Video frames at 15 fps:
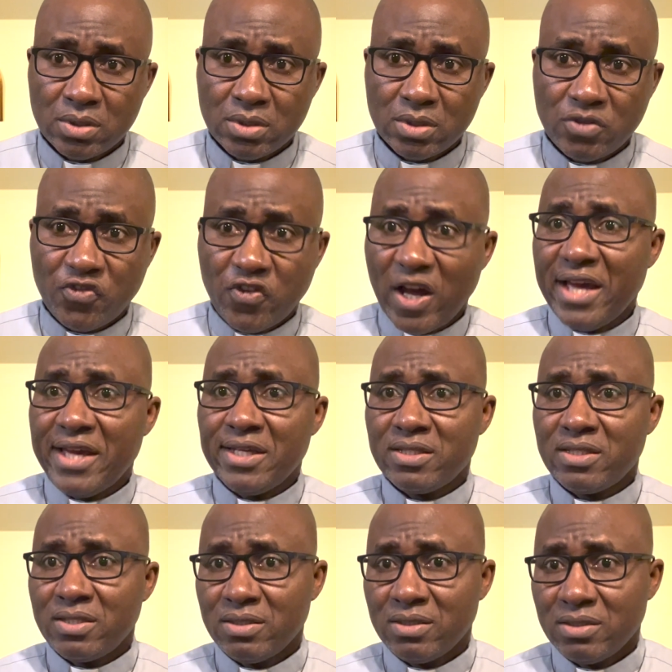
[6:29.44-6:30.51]
The
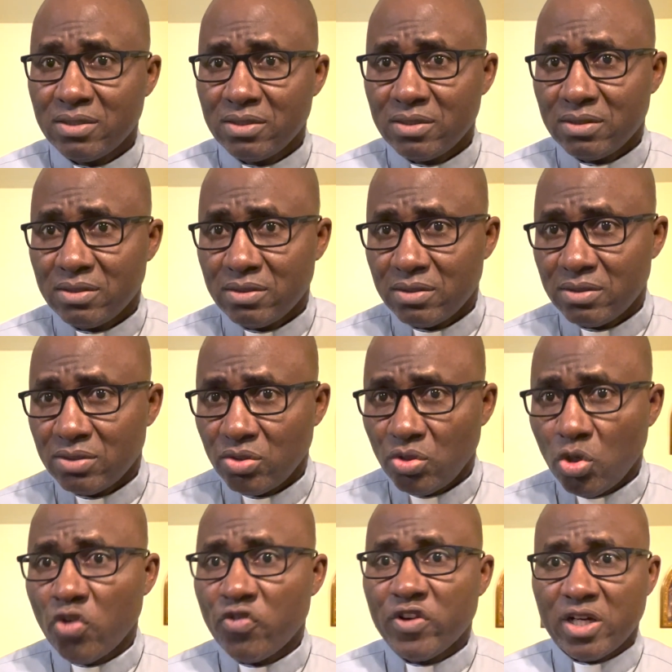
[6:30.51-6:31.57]
fight
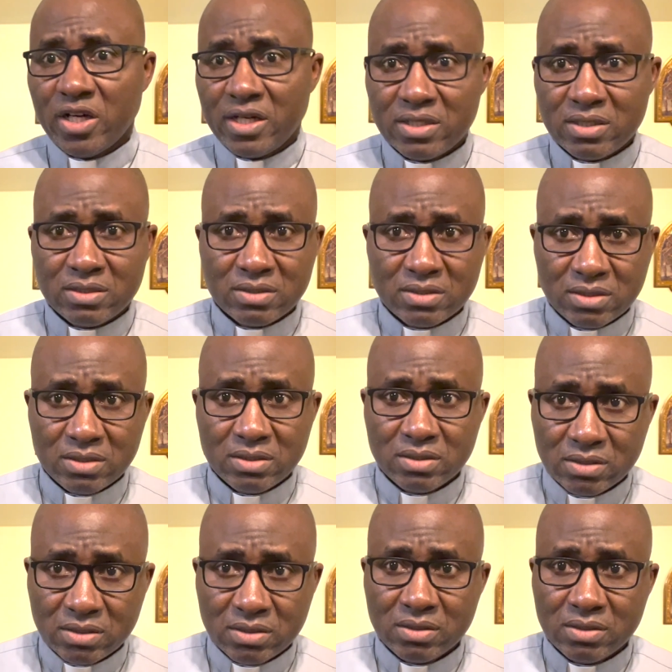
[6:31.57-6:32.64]
over
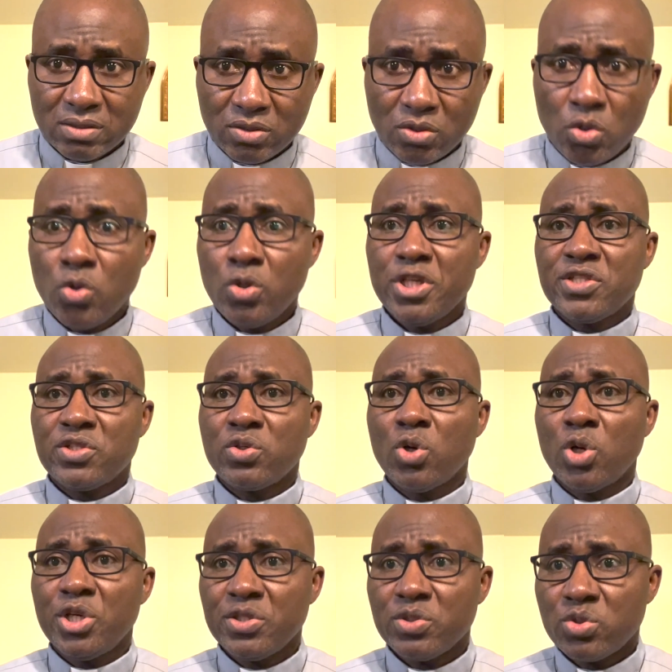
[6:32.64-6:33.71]
who is
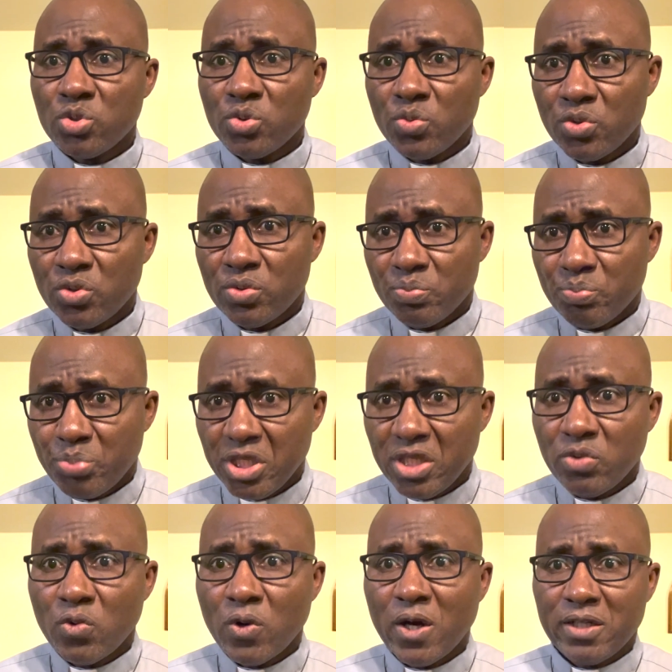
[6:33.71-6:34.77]
going to be
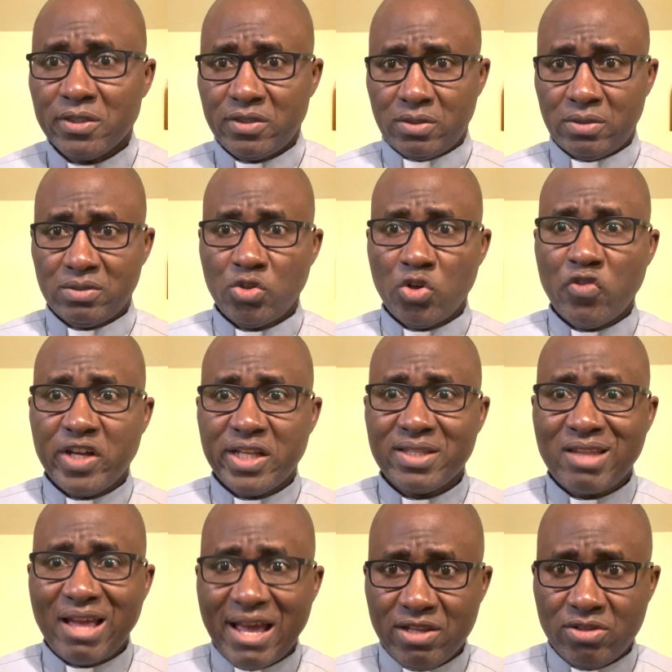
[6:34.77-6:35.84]
what? Over
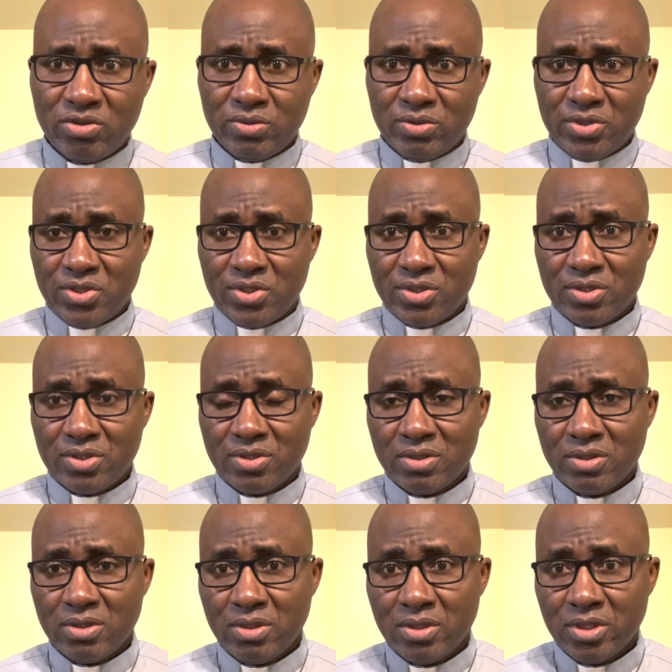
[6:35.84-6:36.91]
titles.
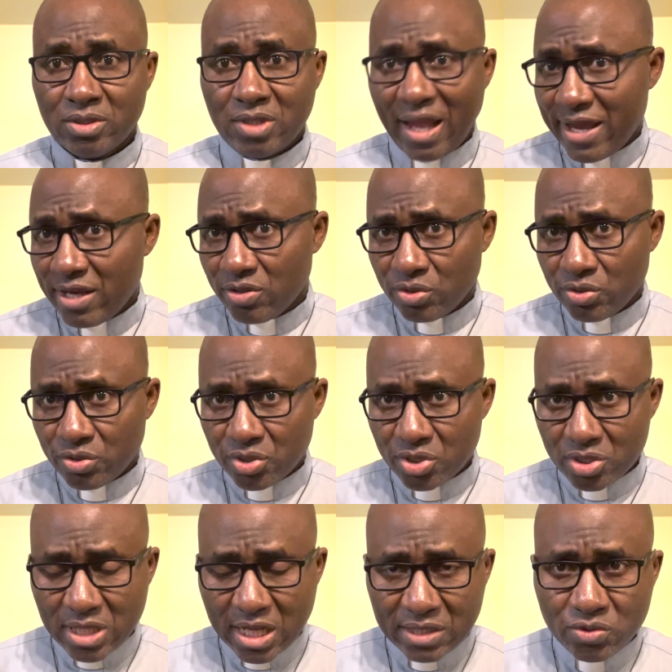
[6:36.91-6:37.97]

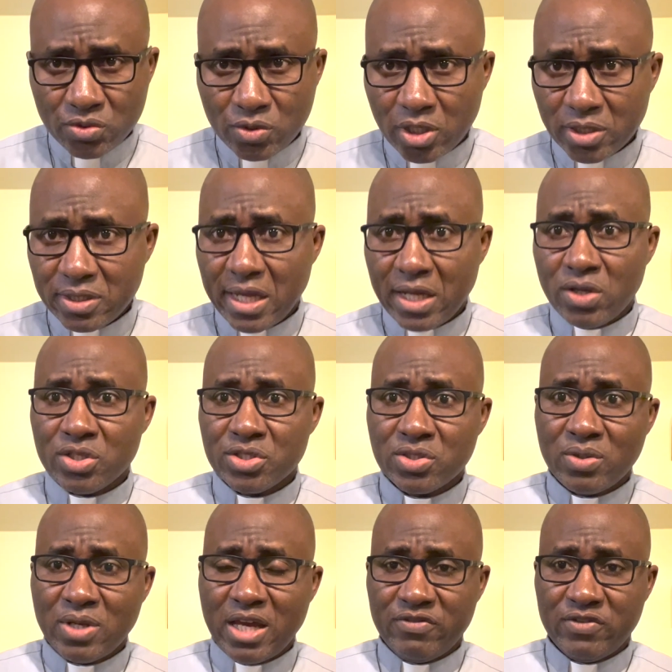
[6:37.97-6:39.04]
Titles that do not take us
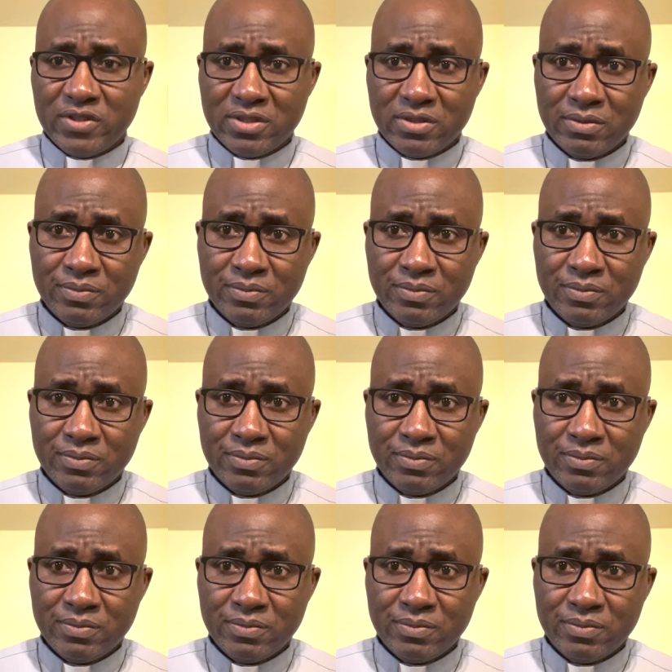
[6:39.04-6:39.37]
to heaven.